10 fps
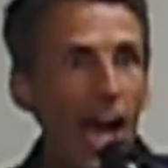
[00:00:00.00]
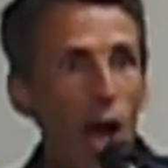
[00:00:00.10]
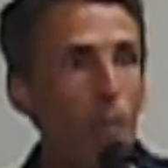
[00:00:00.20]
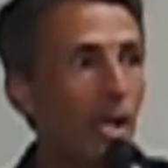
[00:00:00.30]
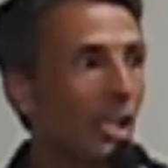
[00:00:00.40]

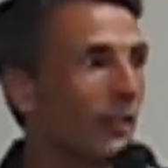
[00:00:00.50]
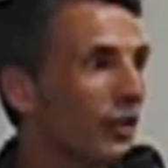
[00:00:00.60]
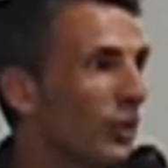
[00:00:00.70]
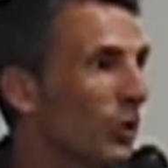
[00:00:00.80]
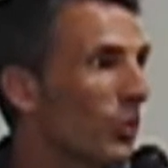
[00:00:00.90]
How many of
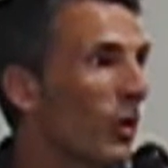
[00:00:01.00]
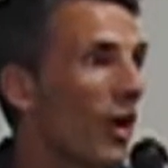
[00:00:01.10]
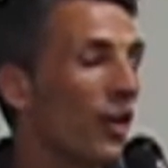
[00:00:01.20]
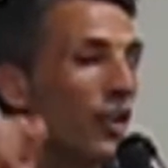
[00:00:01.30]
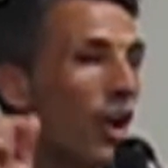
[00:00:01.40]
you
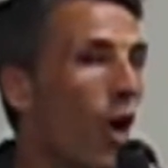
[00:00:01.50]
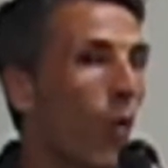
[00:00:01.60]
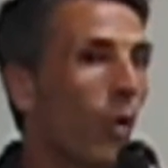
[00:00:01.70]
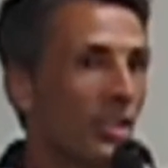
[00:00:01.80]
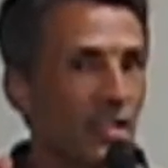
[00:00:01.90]
know
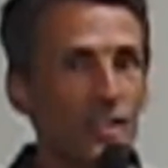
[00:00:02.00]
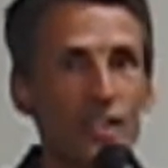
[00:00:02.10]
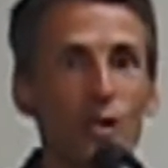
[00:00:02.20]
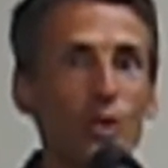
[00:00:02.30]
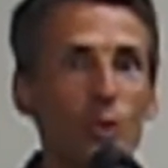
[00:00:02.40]
what to
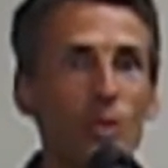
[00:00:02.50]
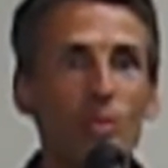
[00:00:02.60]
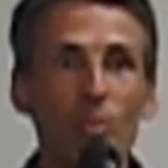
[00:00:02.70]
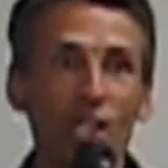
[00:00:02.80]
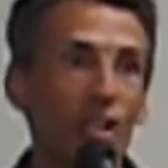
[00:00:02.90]
do,
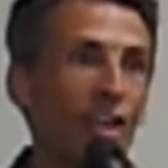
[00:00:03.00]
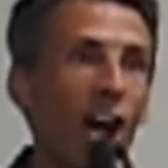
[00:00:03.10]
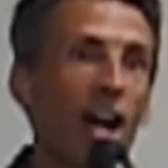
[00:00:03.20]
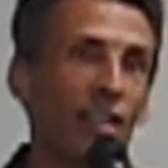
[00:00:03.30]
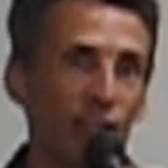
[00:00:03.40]
but you're
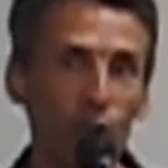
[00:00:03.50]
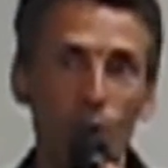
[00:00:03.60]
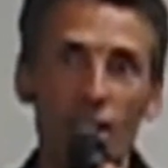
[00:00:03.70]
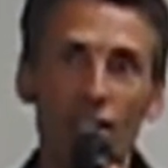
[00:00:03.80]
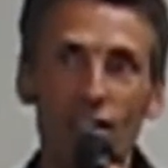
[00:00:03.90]
not
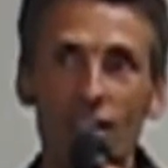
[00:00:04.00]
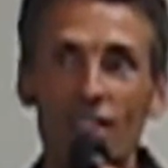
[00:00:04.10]
doing it?